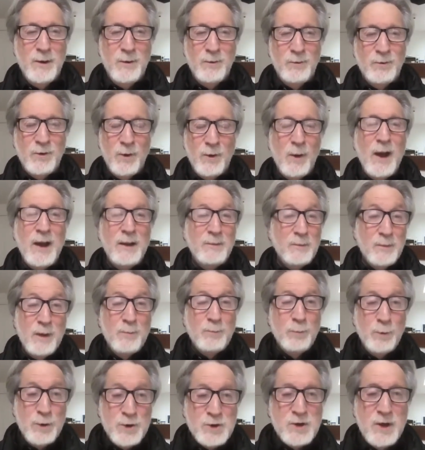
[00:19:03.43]
so I
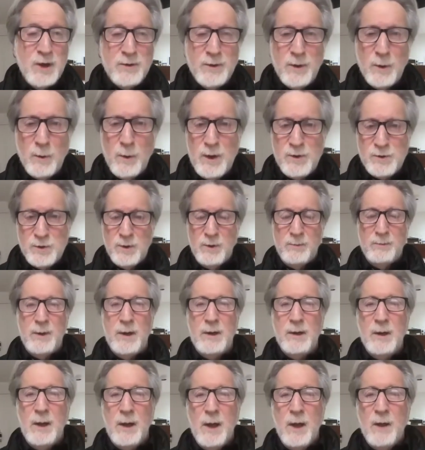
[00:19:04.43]
appreciate the question,
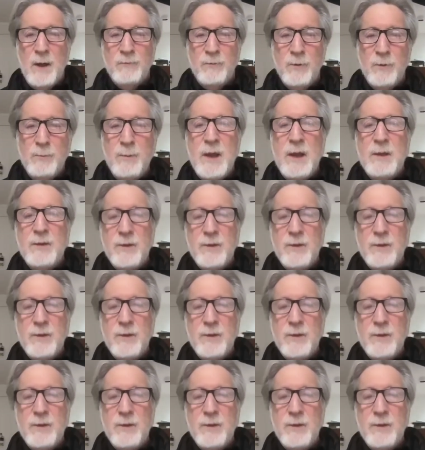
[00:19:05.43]
but for me,